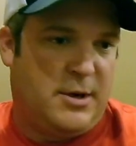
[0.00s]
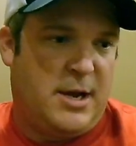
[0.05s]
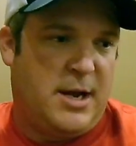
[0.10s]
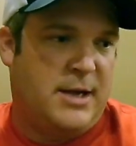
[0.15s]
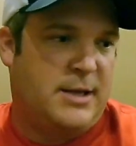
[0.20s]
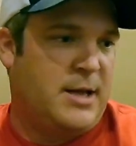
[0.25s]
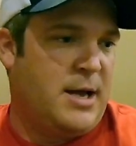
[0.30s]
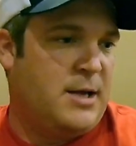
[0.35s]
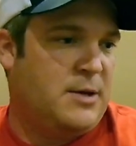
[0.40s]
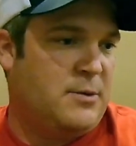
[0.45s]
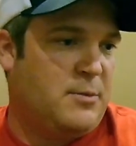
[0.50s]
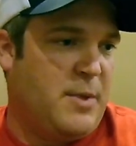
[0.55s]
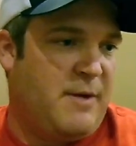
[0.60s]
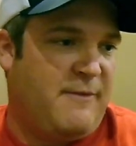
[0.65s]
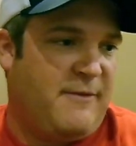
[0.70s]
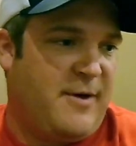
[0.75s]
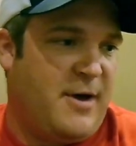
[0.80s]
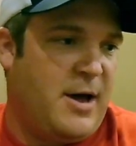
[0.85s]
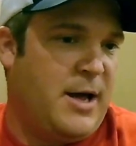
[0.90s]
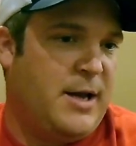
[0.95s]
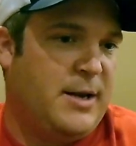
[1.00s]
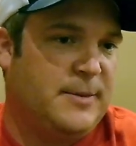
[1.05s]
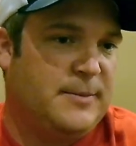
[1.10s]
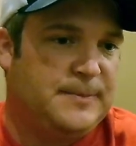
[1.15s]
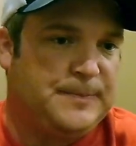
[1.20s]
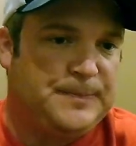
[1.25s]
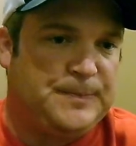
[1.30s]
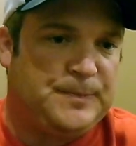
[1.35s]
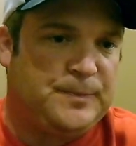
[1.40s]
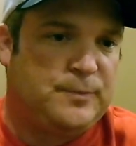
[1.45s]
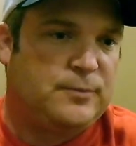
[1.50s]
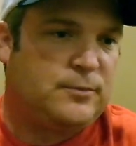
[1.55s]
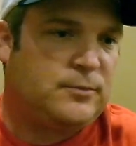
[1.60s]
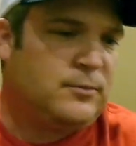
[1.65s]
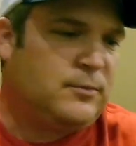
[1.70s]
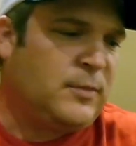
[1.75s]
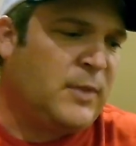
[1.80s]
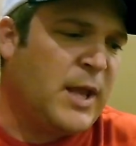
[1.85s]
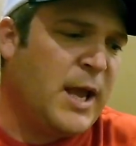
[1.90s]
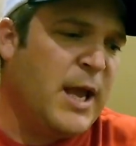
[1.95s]
like that would be fine.
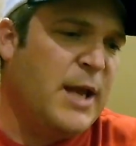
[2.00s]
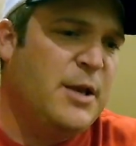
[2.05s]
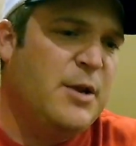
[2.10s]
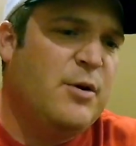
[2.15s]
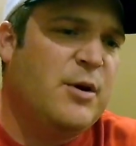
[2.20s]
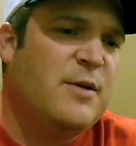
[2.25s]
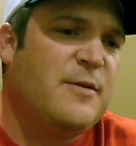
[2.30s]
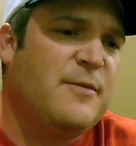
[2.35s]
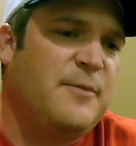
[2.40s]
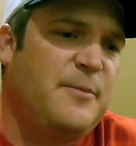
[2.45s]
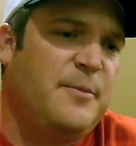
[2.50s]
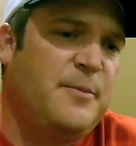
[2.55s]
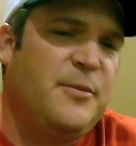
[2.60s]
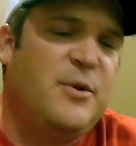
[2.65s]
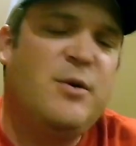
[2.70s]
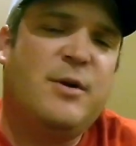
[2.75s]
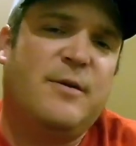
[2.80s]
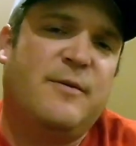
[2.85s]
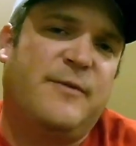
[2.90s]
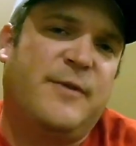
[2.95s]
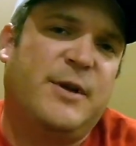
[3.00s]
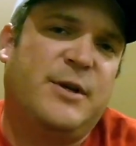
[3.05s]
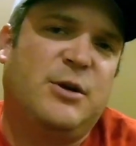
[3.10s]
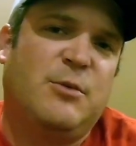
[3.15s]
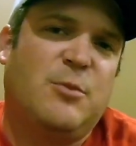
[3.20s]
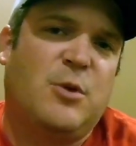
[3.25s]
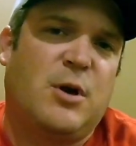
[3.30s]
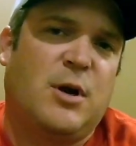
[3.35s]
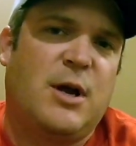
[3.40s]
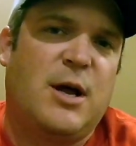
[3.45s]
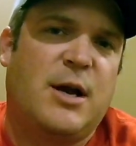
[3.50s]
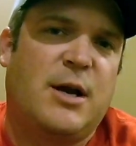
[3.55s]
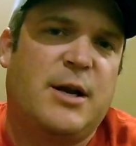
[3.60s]
And you can fish them on a lot